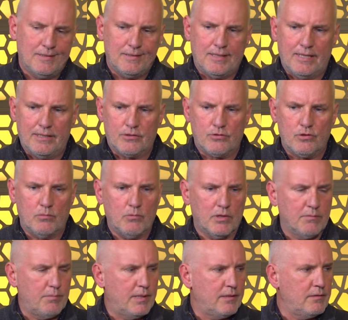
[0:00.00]
I assume, would
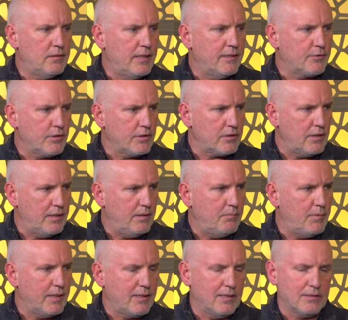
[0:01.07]
have been interest in
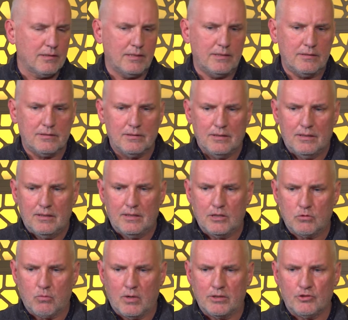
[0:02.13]
him because he's
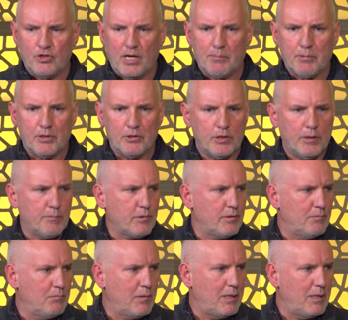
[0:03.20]
he's won championships and,